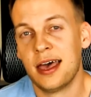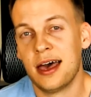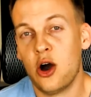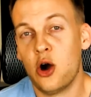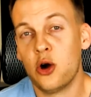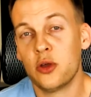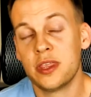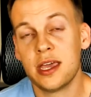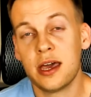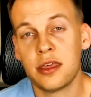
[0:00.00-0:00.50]

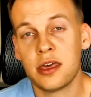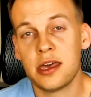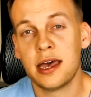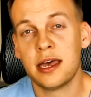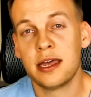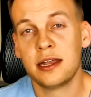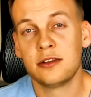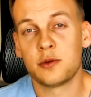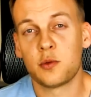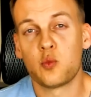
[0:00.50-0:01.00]
On the other
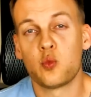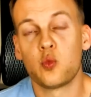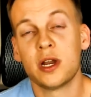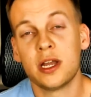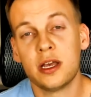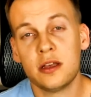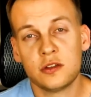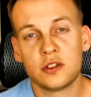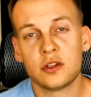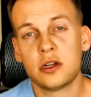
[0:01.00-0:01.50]
hand, when
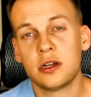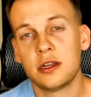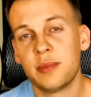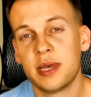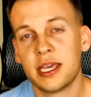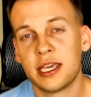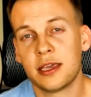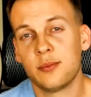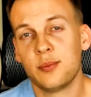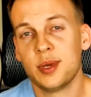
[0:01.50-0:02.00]
I started
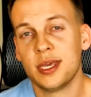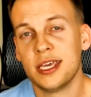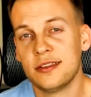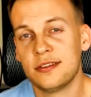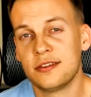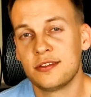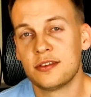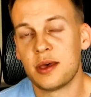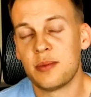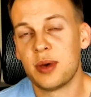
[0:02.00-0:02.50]
making
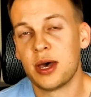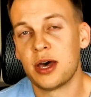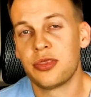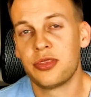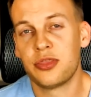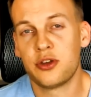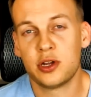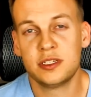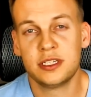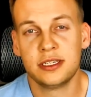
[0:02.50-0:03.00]
beats about
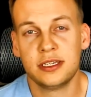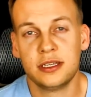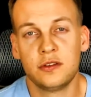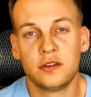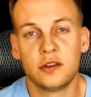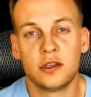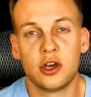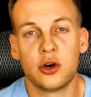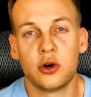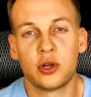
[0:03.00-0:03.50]
13 years
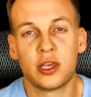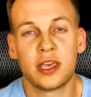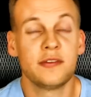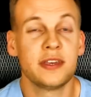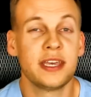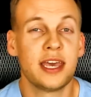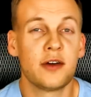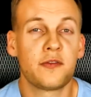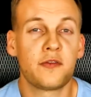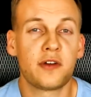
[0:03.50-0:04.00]
ago,
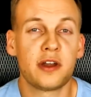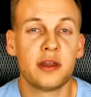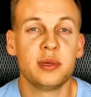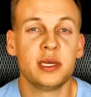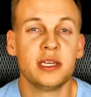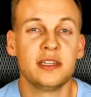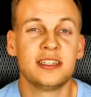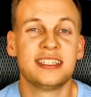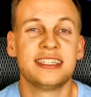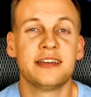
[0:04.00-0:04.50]
giving out free
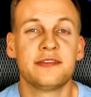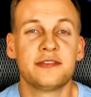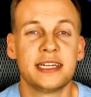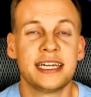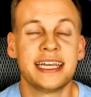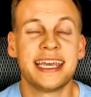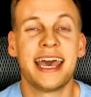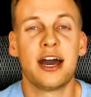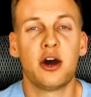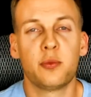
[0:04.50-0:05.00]
beats
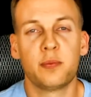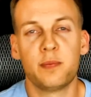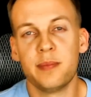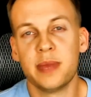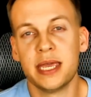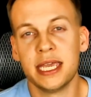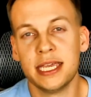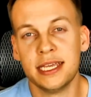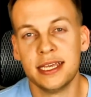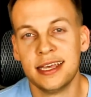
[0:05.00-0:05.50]
definitely helped
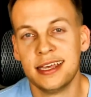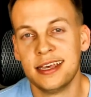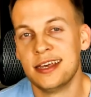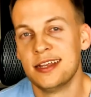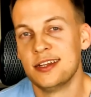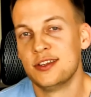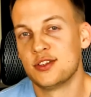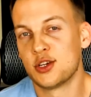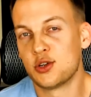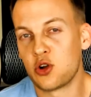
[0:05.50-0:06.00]
me
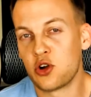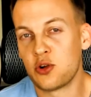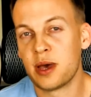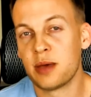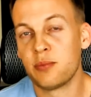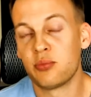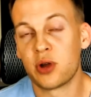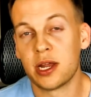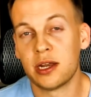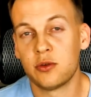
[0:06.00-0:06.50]
to grow my
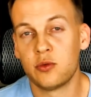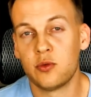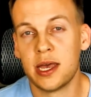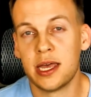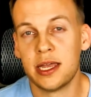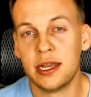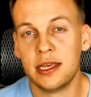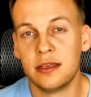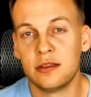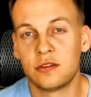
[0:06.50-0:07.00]
brand
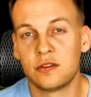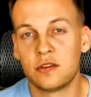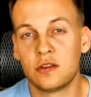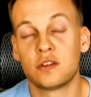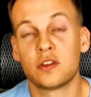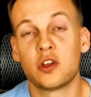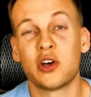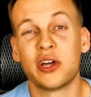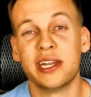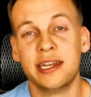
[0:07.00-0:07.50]
awareness, to
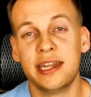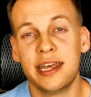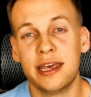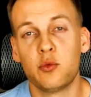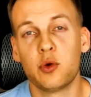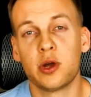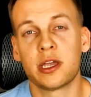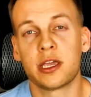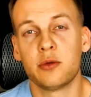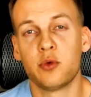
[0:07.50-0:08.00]
start
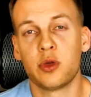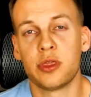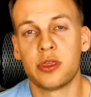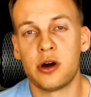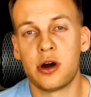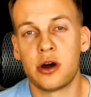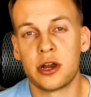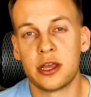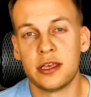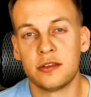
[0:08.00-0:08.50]
networking with
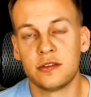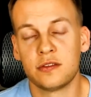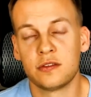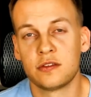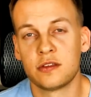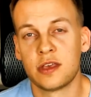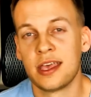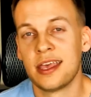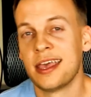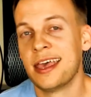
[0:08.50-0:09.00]

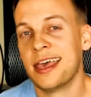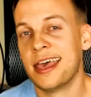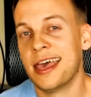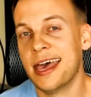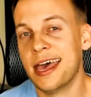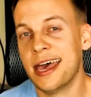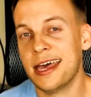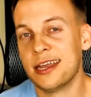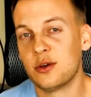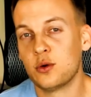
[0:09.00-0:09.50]
artists,
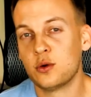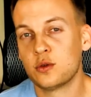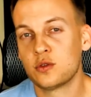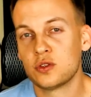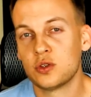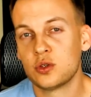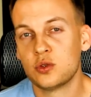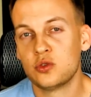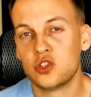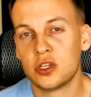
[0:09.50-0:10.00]
and
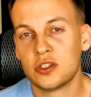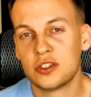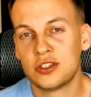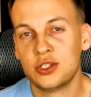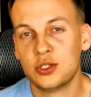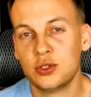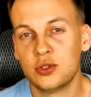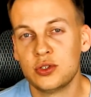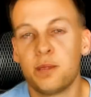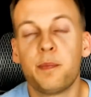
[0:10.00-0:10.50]
also just
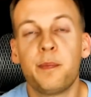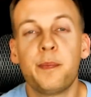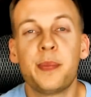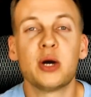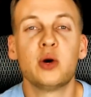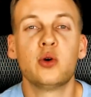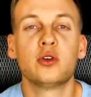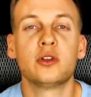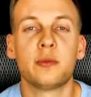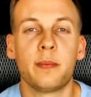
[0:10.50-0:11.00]
to
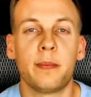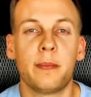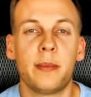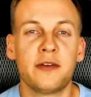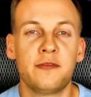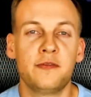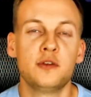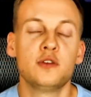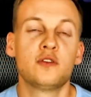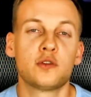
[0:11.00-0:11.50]
build my
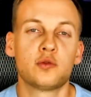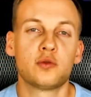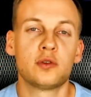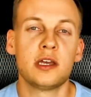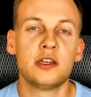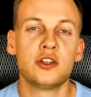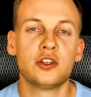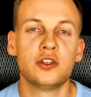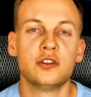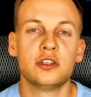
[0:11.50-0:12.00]
future
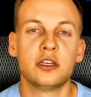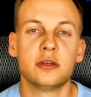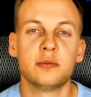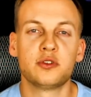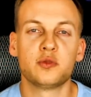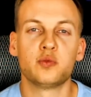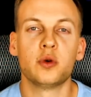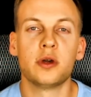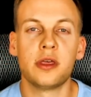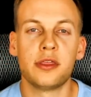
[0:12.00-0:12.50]

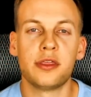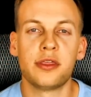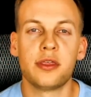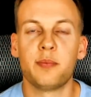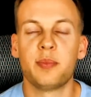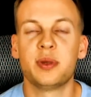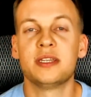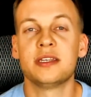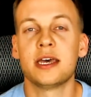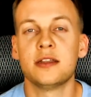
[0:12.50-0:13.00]
relationships with
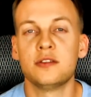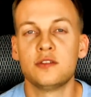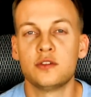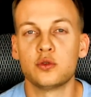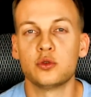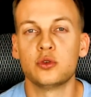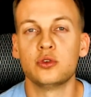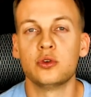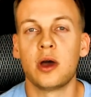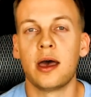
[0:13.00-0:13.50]

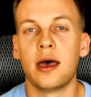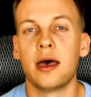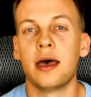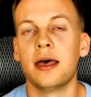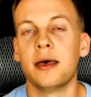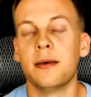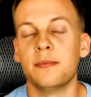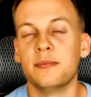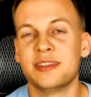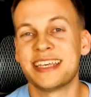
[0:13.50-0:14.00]
potential
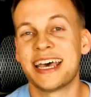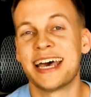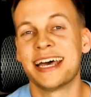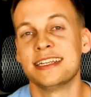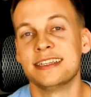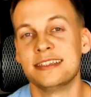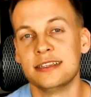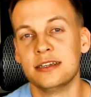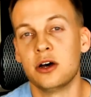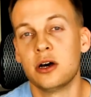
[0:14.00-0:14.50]

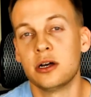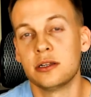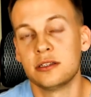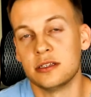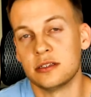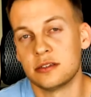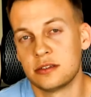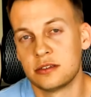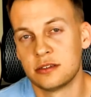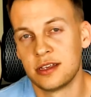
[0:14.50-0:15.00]
talented
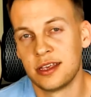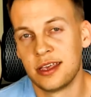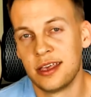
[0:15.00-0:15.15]
artists.